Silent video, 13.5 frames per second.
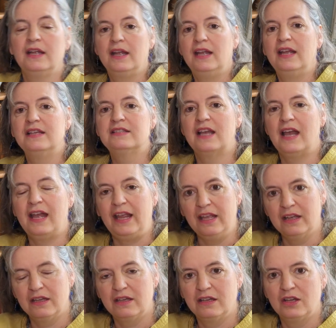is a
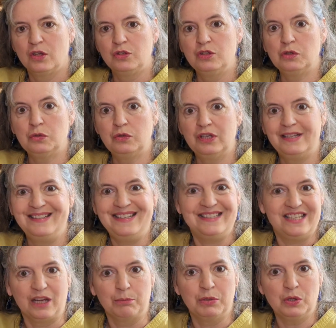
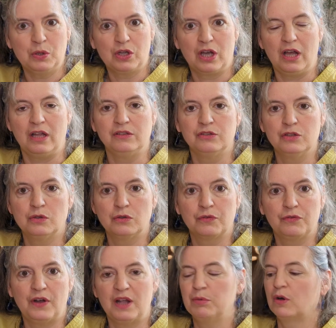non-knitting book and
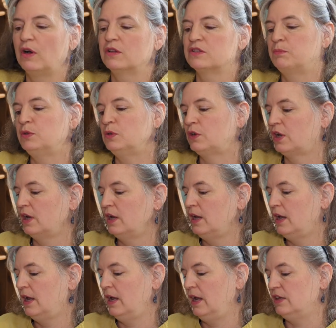non-fibre arts book.
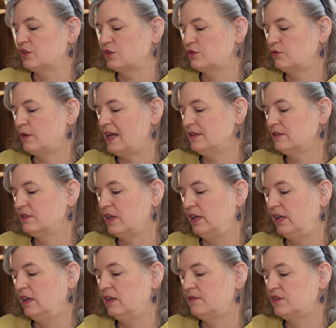It's Strands, A
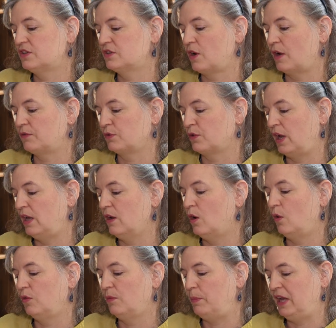Year of Discovery
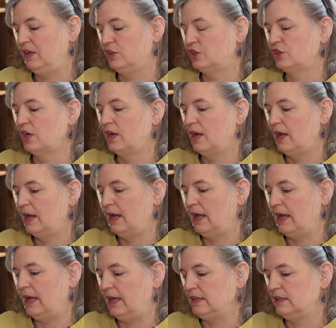on the Beach.
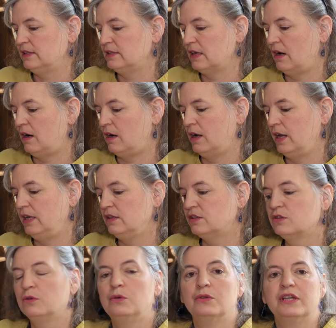And I
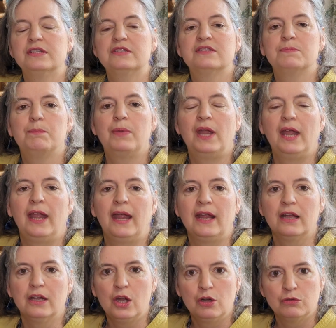saw this being
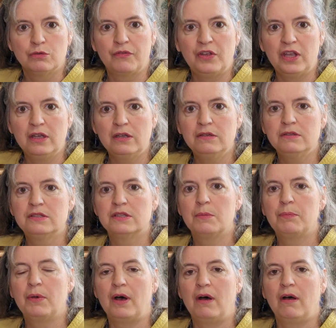reviewed
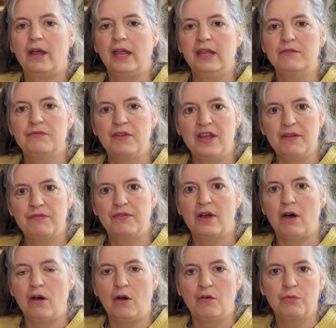by Viv
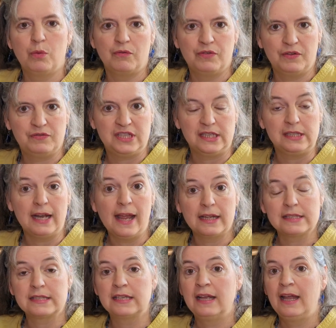of What Viv Did
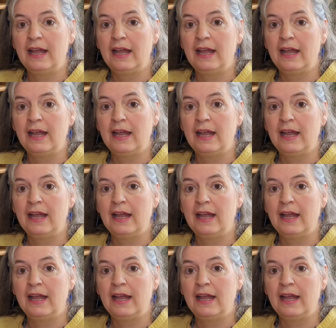Next.